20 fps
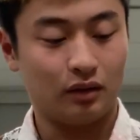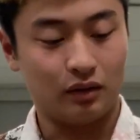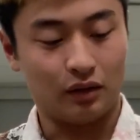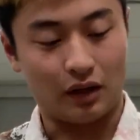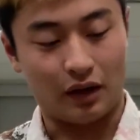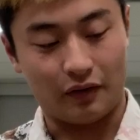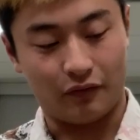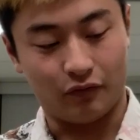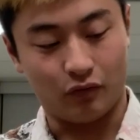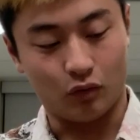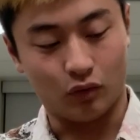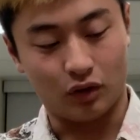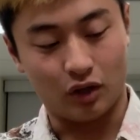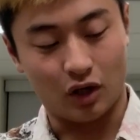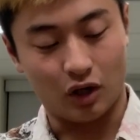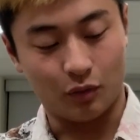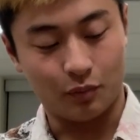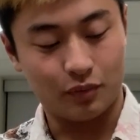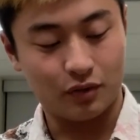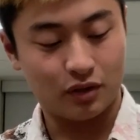That fold
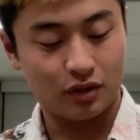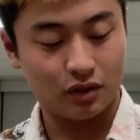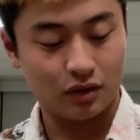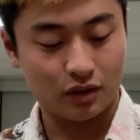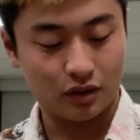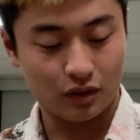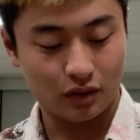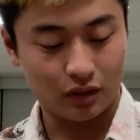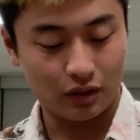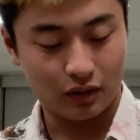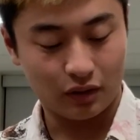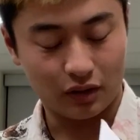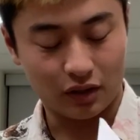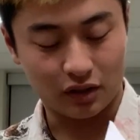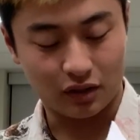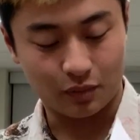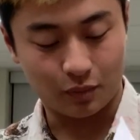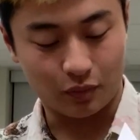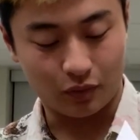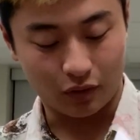helps
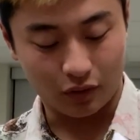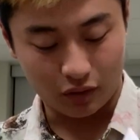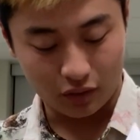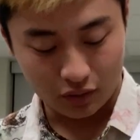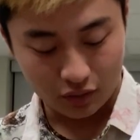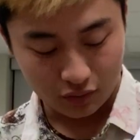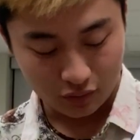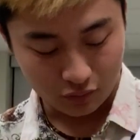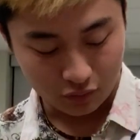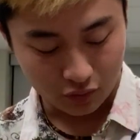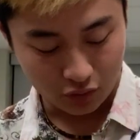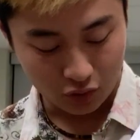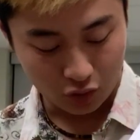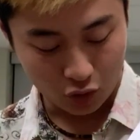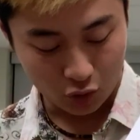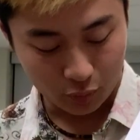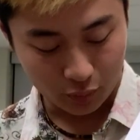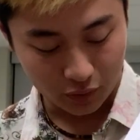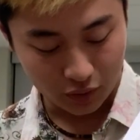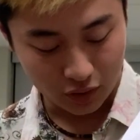this part where you
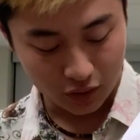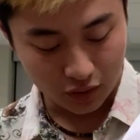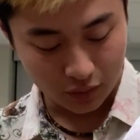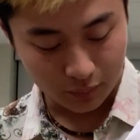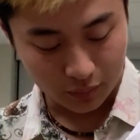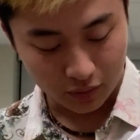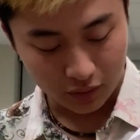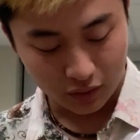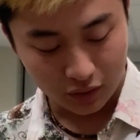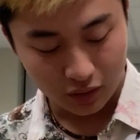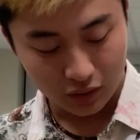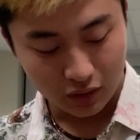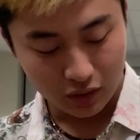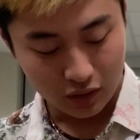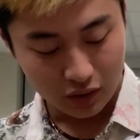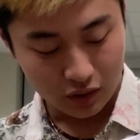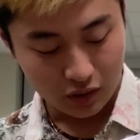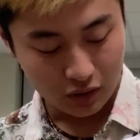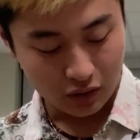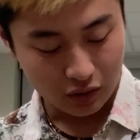open it up
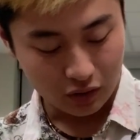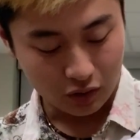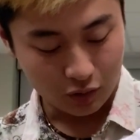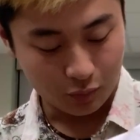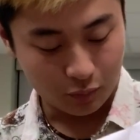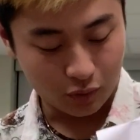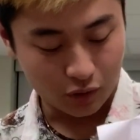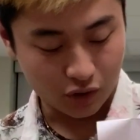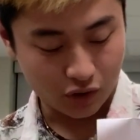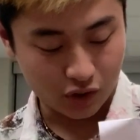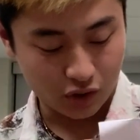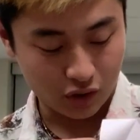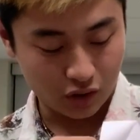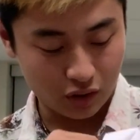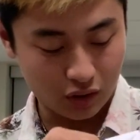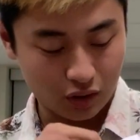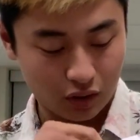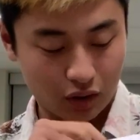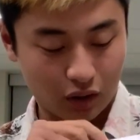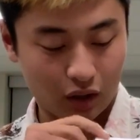and you push it
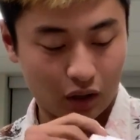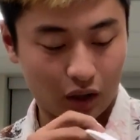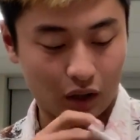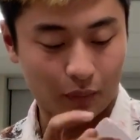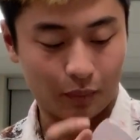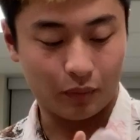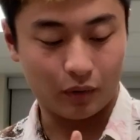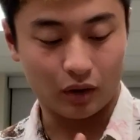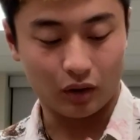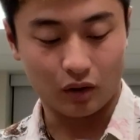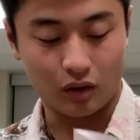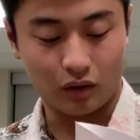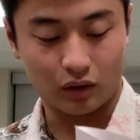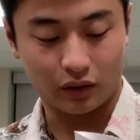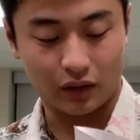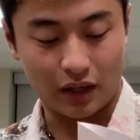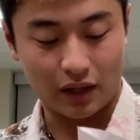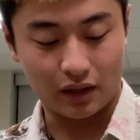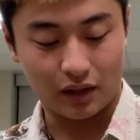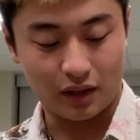up along
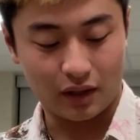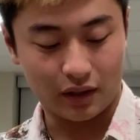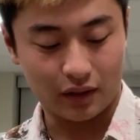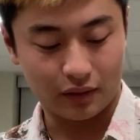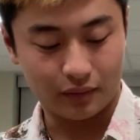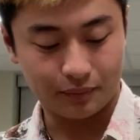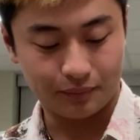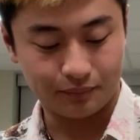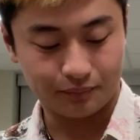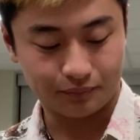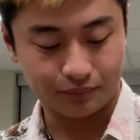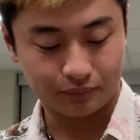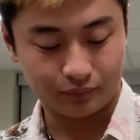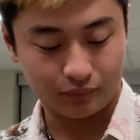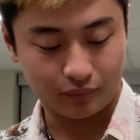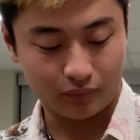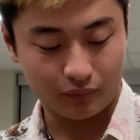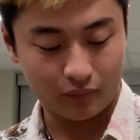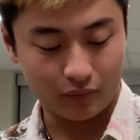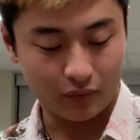that line.
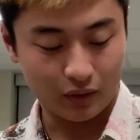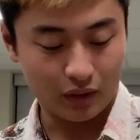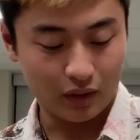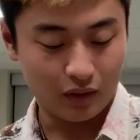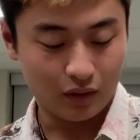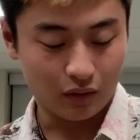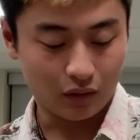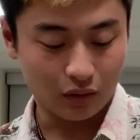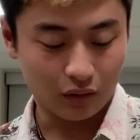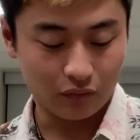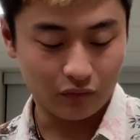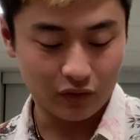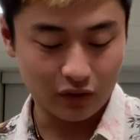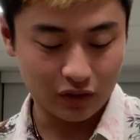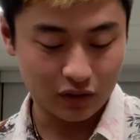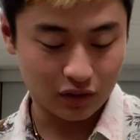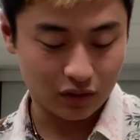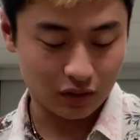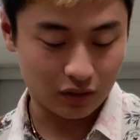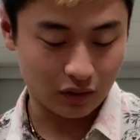All of
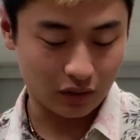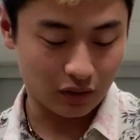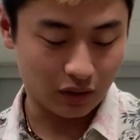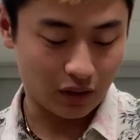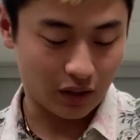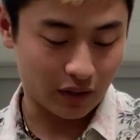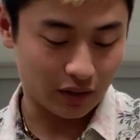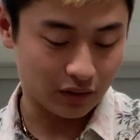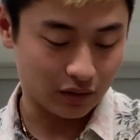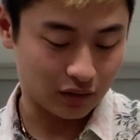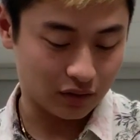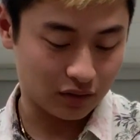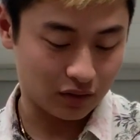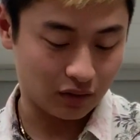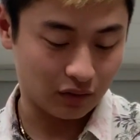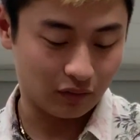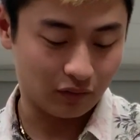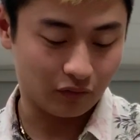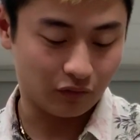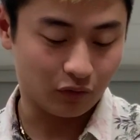these lines
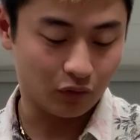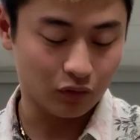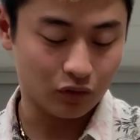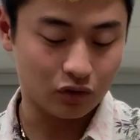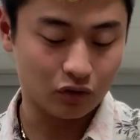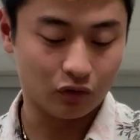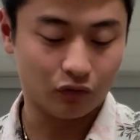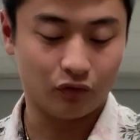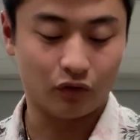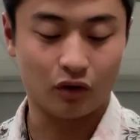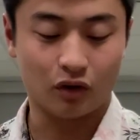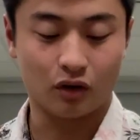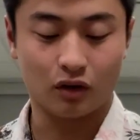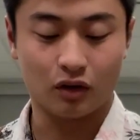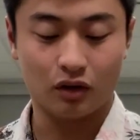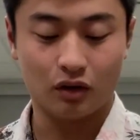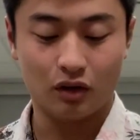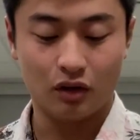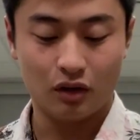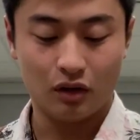and folds so far
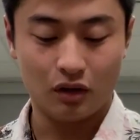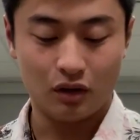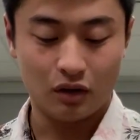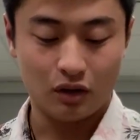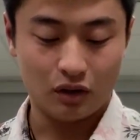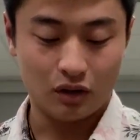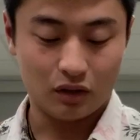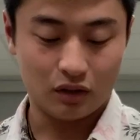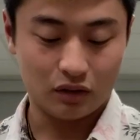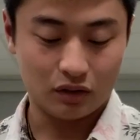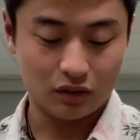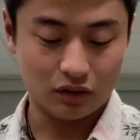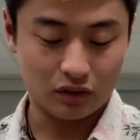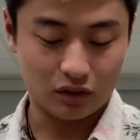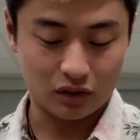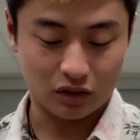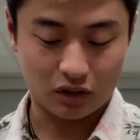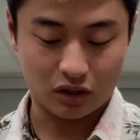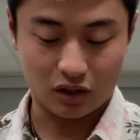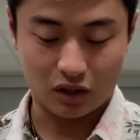
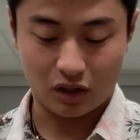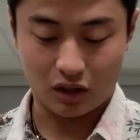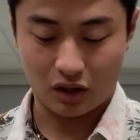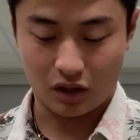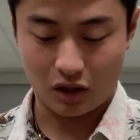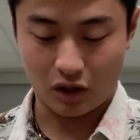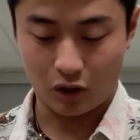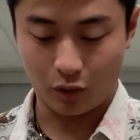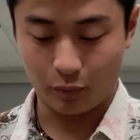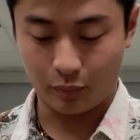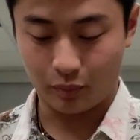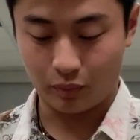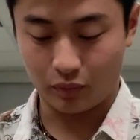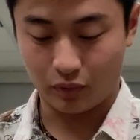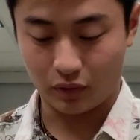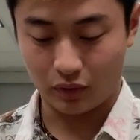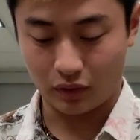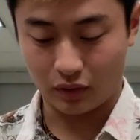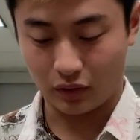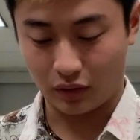just help
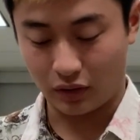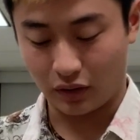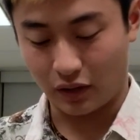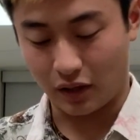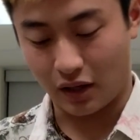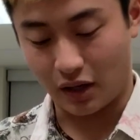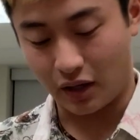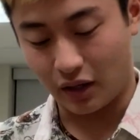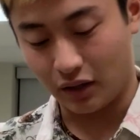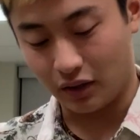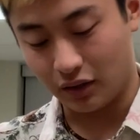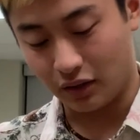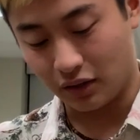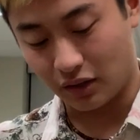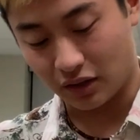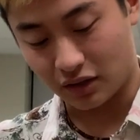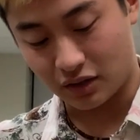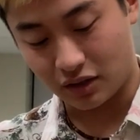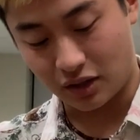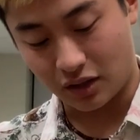guide the
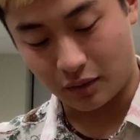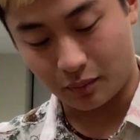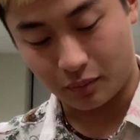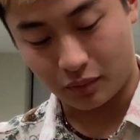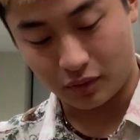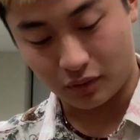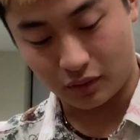next step.